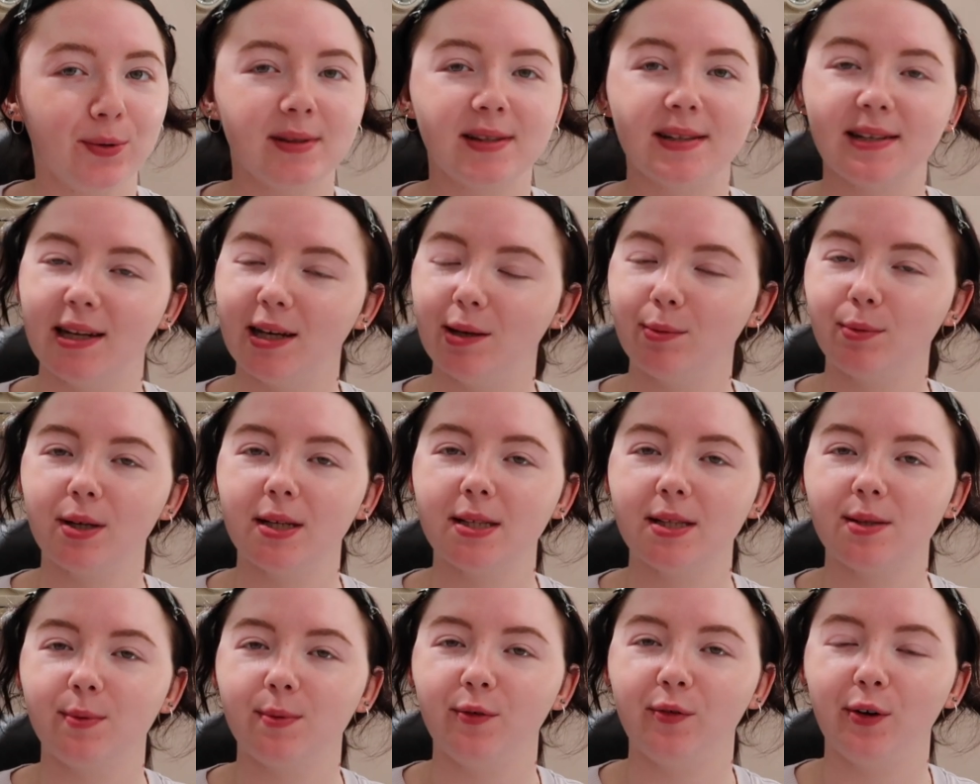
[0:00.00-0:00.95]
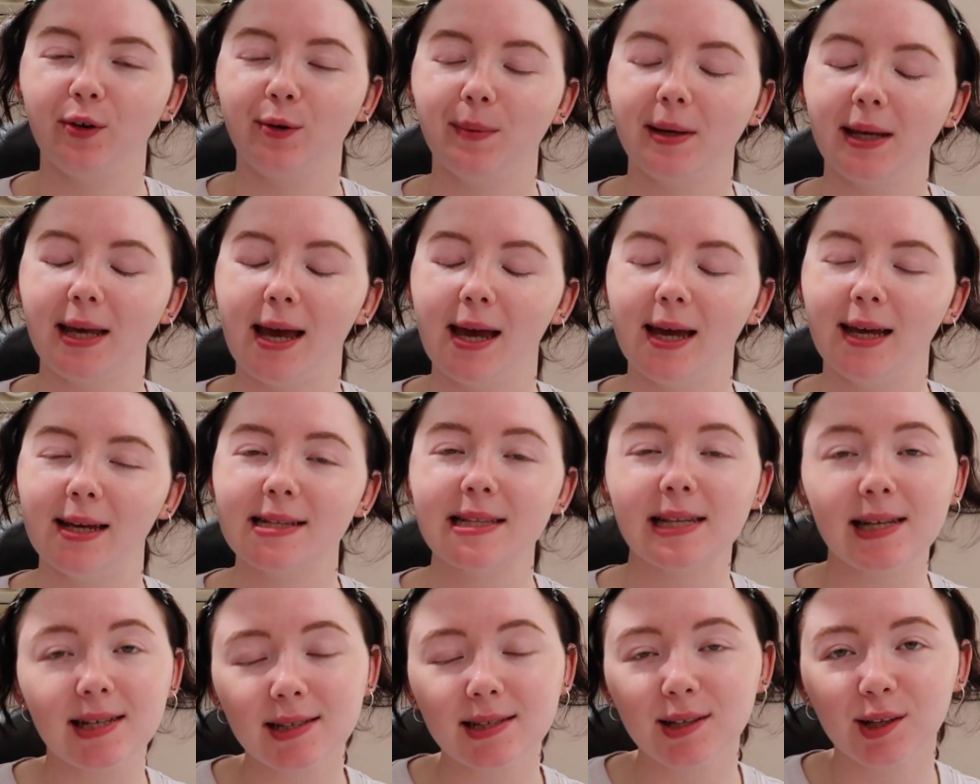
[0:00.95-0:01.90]
Today I'm going to be filming a
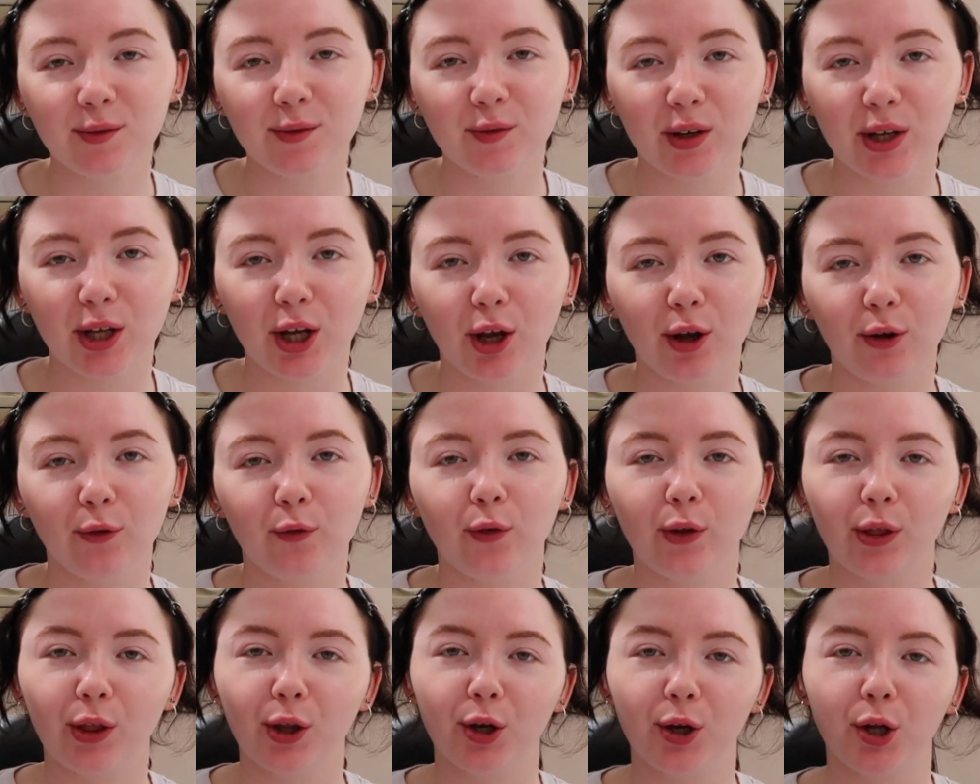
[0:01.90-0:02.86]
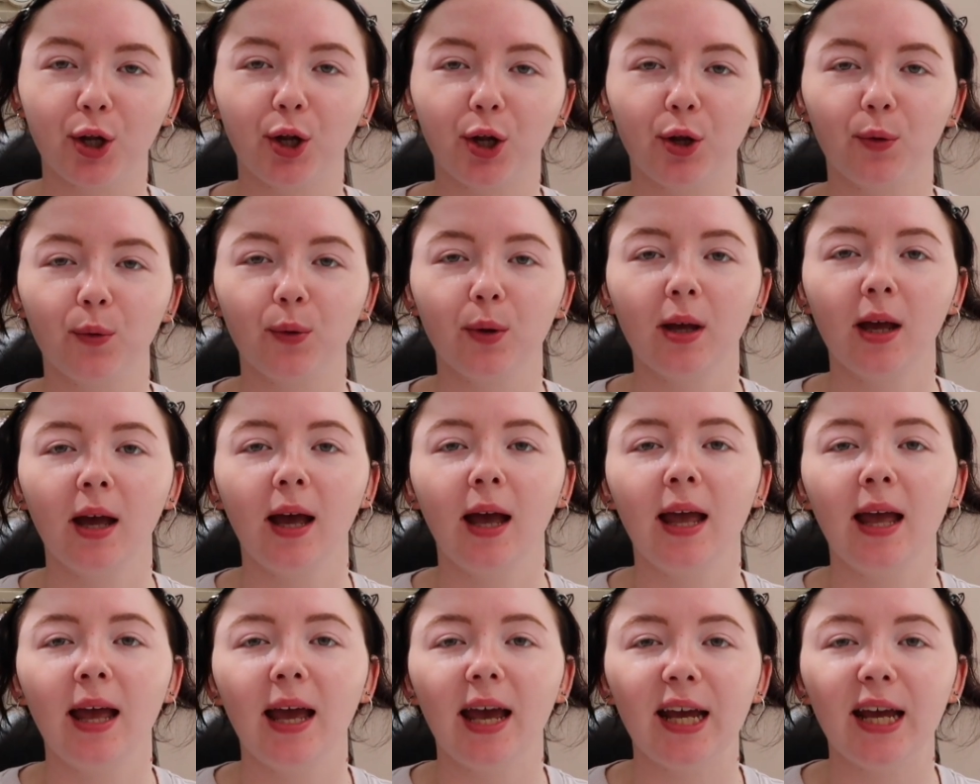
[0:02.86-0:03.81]
testing video for the new
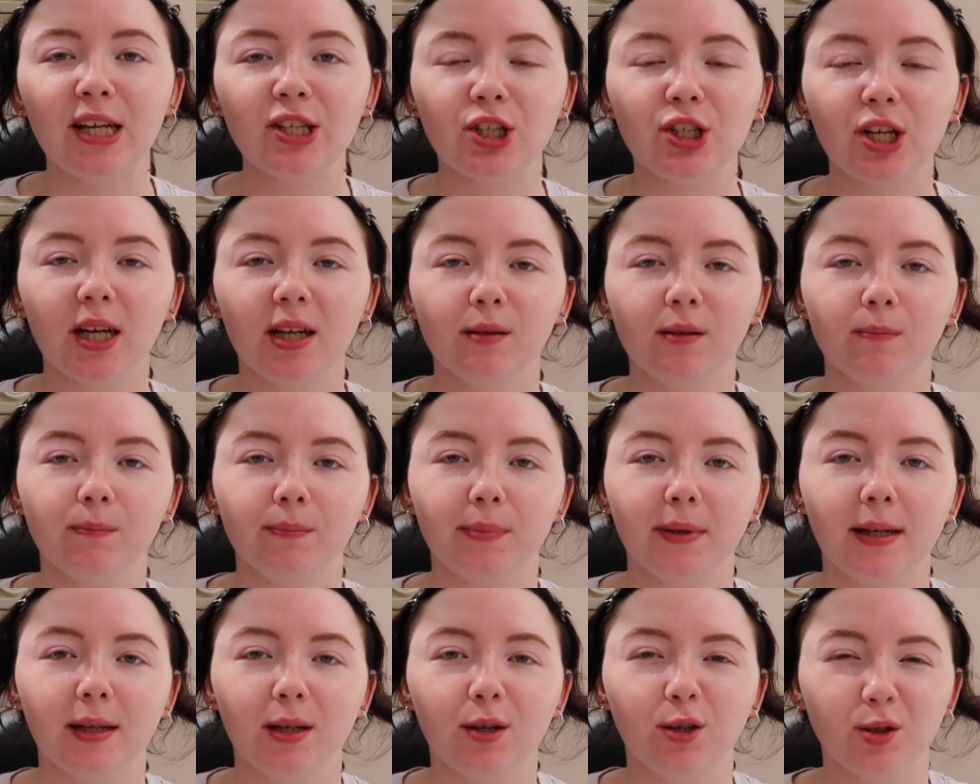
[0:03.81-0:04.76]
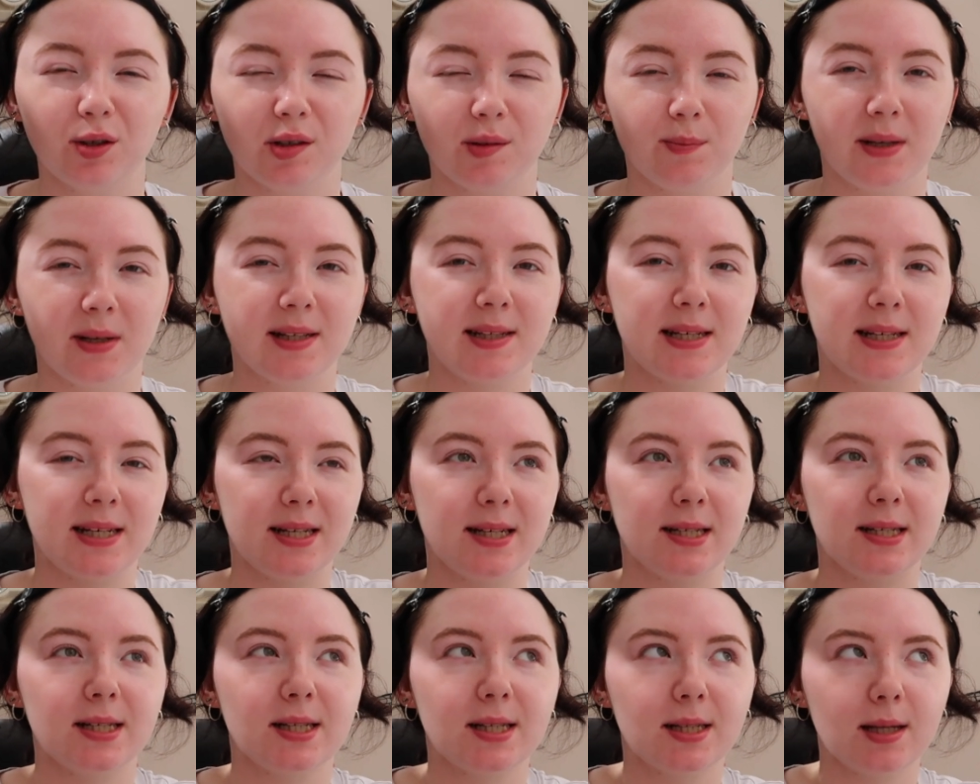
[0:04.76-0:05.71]
HnB
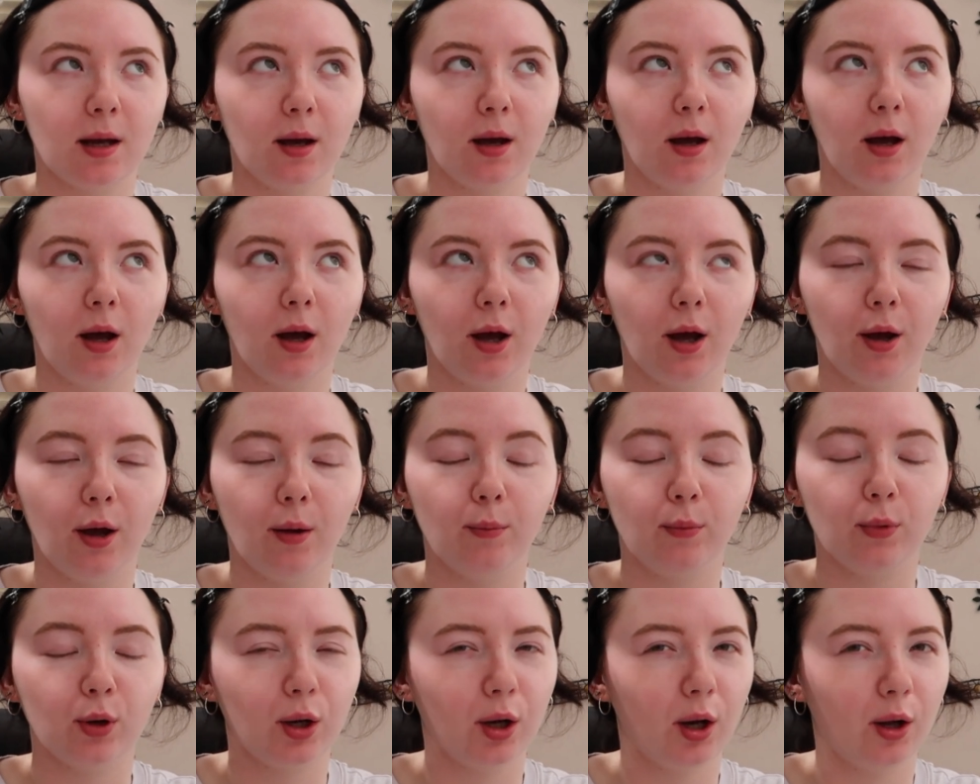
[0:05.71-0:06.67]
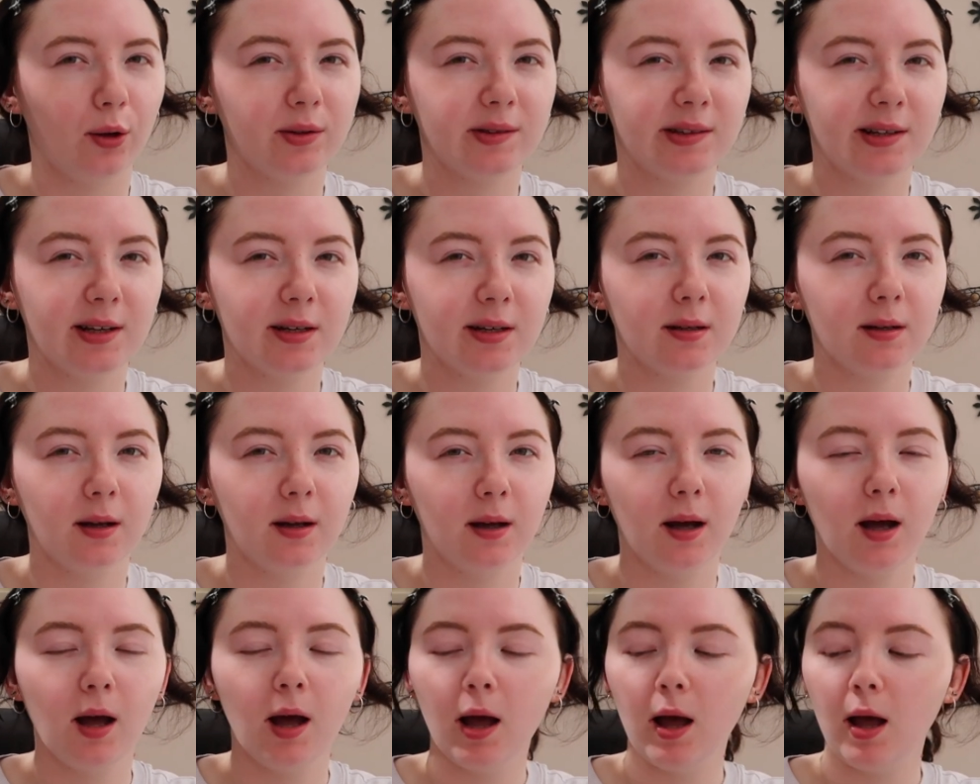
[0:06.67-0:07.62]
Cosmetics glow tint
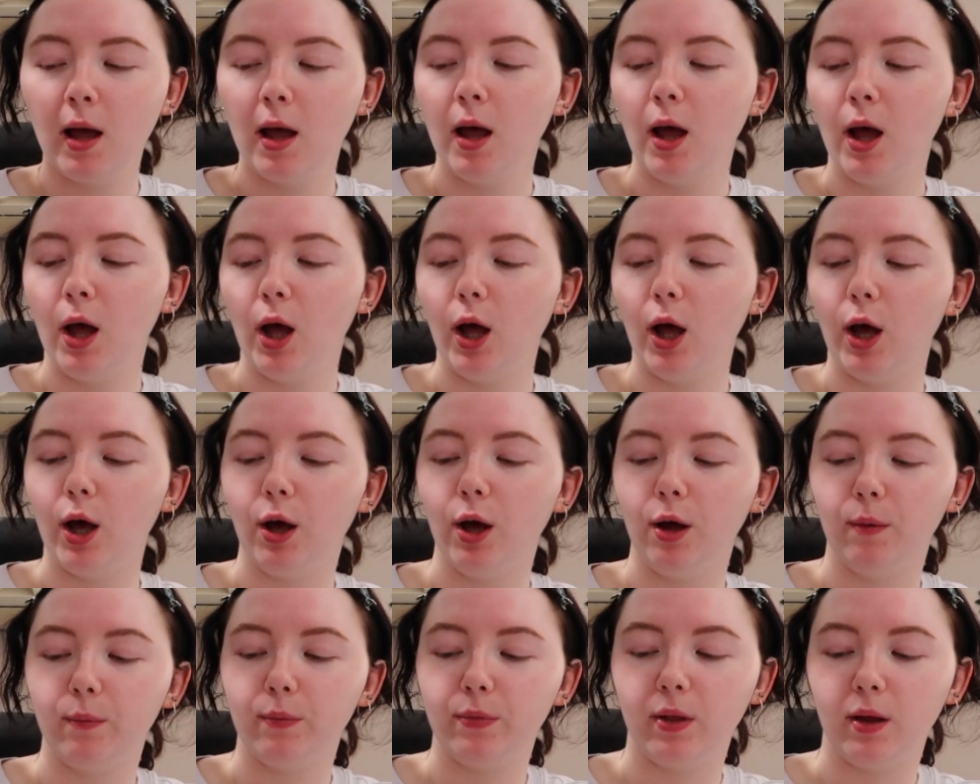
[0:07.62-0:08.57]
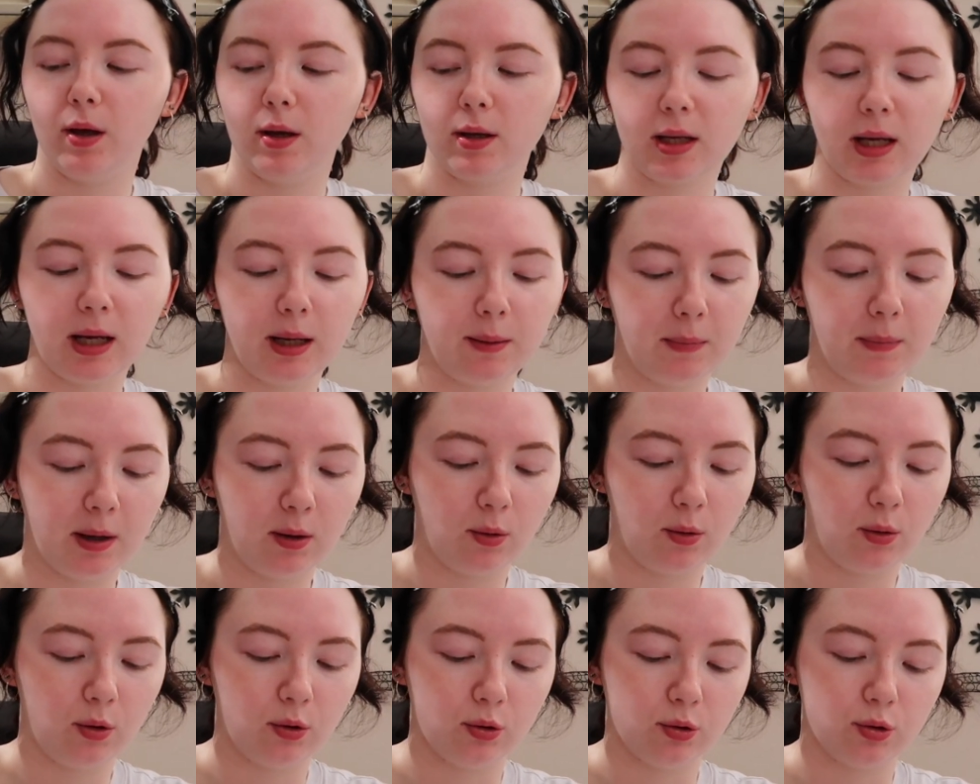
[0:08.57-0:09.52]
that came
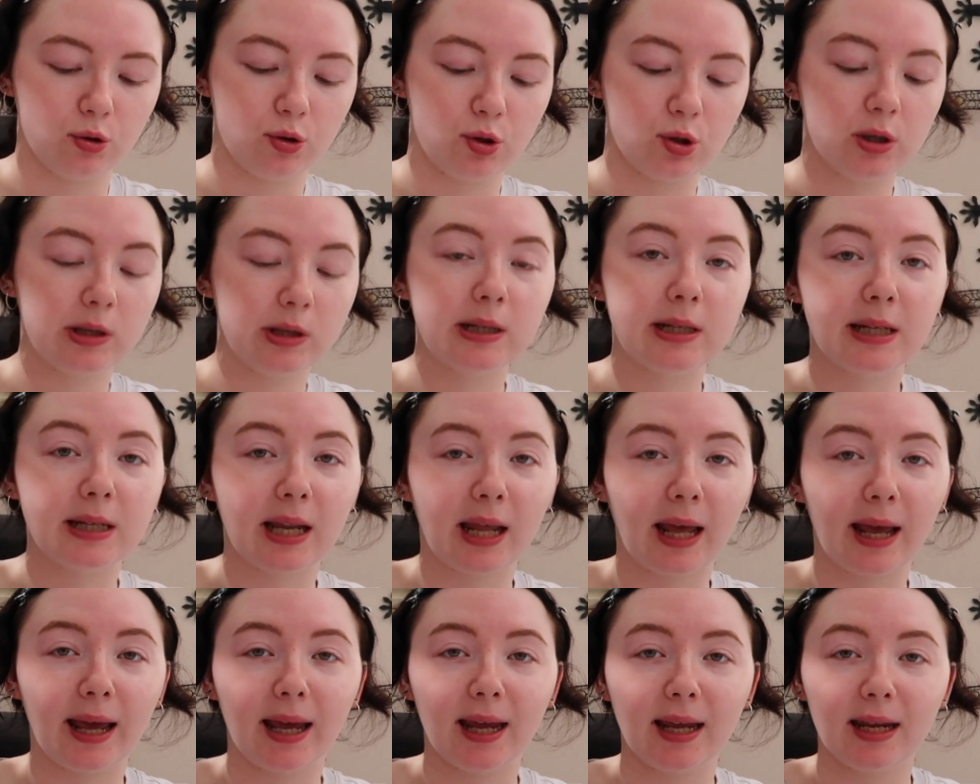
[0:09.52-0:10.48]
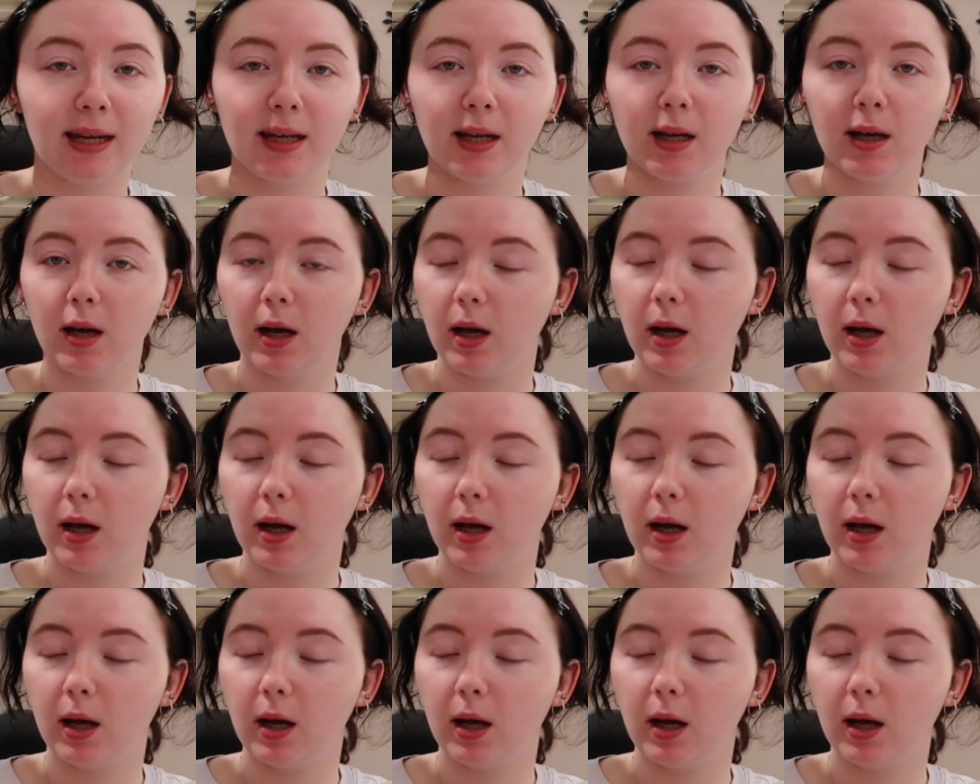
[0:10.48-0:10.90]
out on Sunday.